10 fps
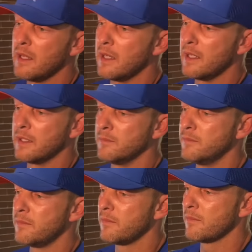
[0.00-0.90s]
Uh,
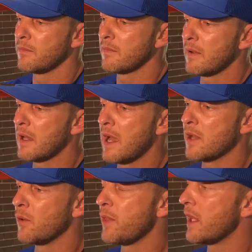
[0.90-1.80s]
I
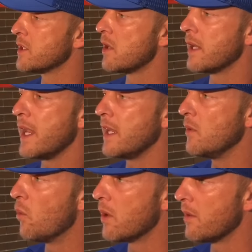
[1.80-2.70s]
don't think it's on any
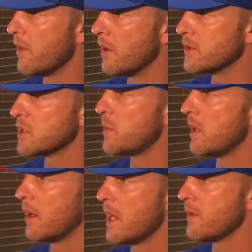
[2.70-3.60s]
one of those. It's
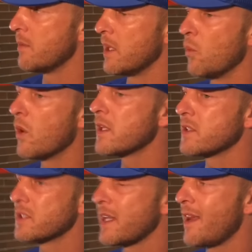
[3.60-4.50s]
been on everybody. What
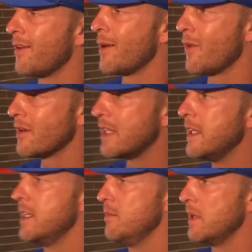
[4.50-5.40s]
is the standard of our
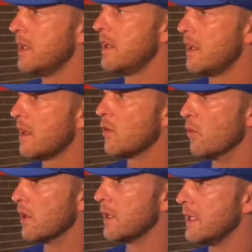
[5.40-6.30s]
team
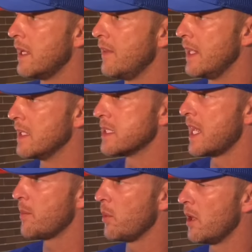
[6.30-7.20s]
really, and the
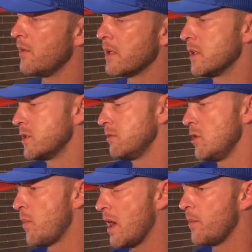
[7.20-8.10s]
example of it. Because
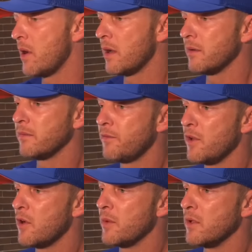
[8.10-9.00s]
you pop on
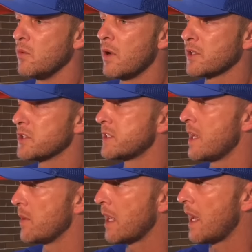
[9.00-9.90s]
film and you watch a
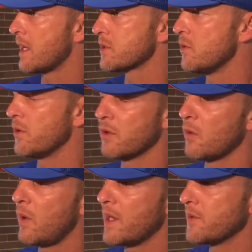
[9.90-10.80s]
Sam McCaskill and you're
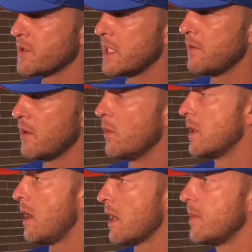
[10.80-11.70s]
a wide receiver, and we
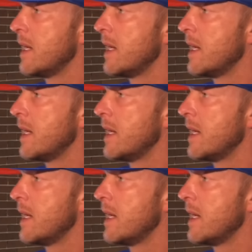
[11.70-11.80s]
talk